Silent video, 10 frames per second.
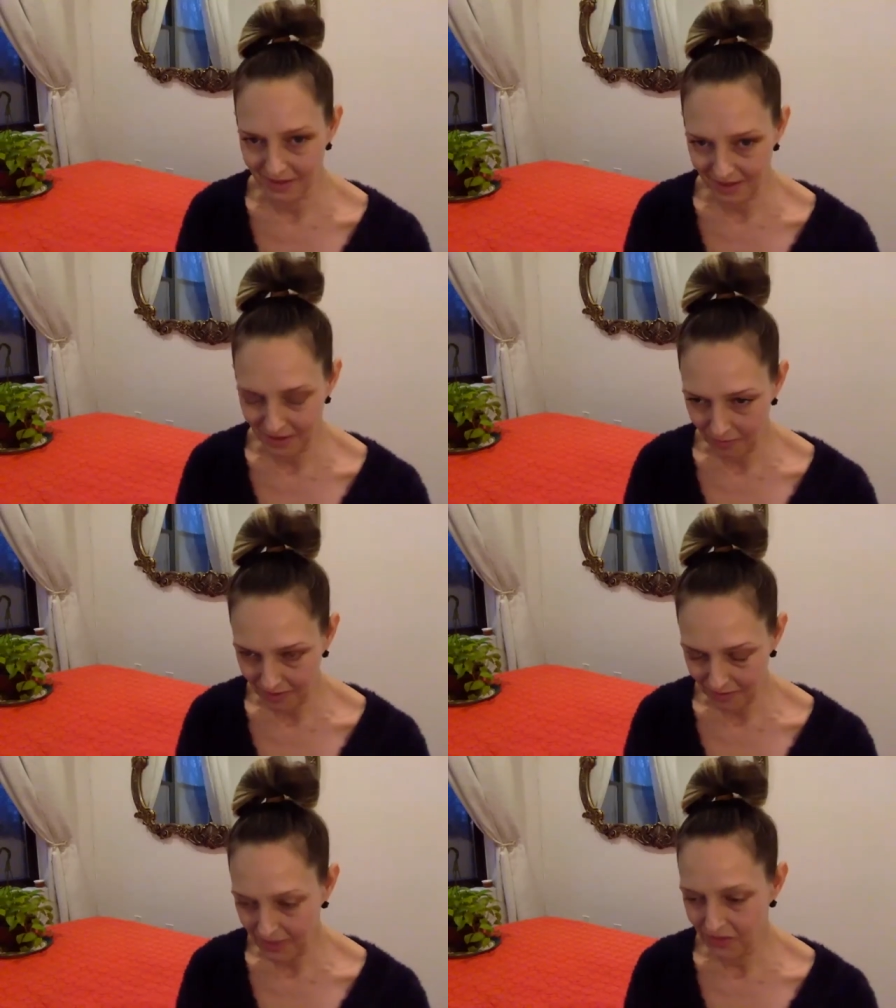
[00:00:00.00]
are
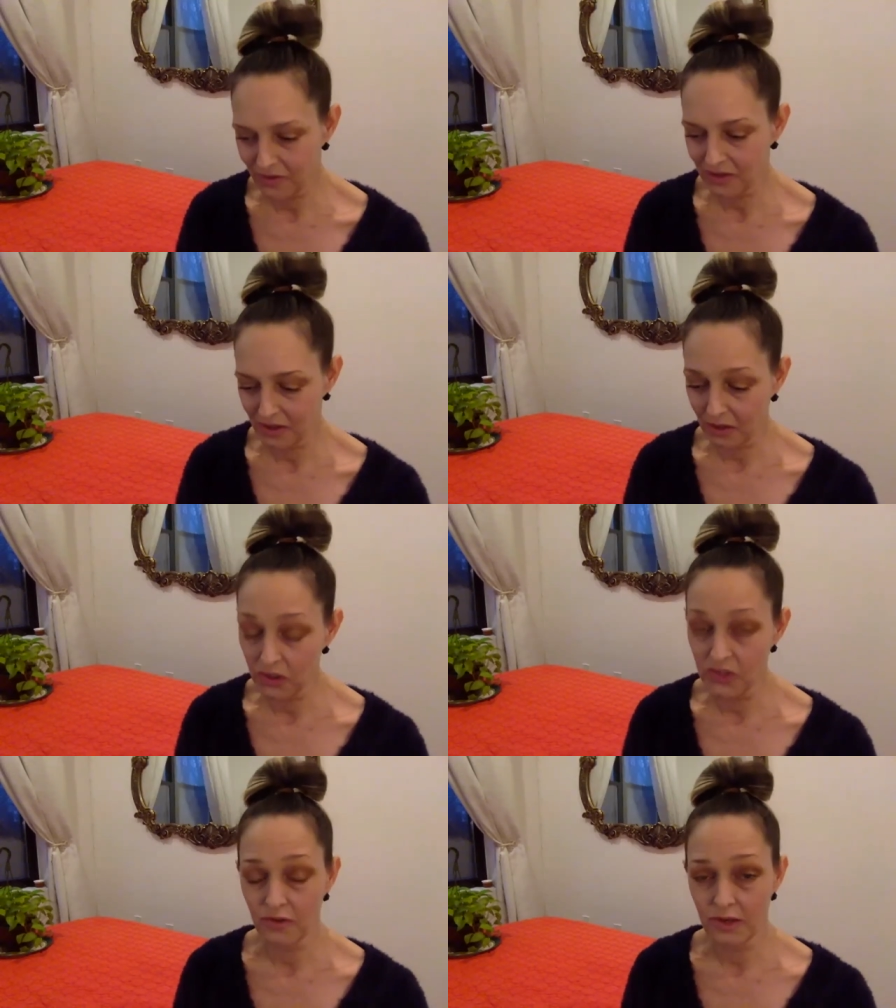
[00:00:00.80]

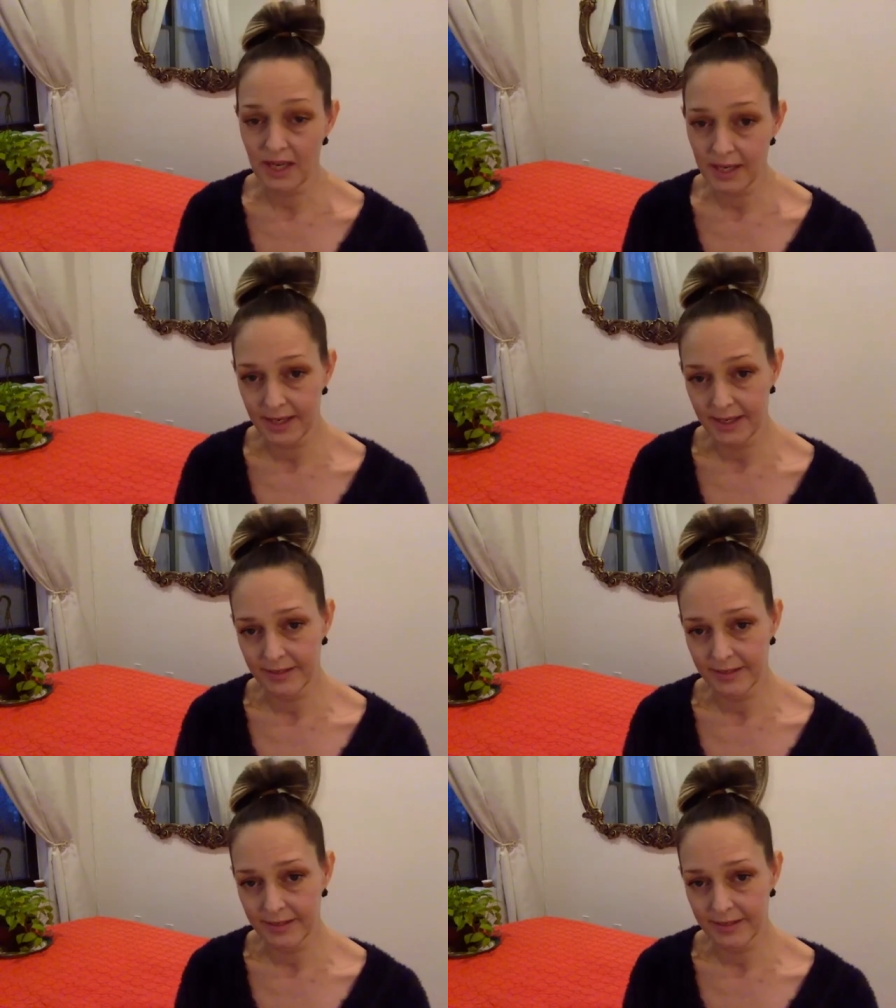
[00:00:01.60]
closed for eat-in.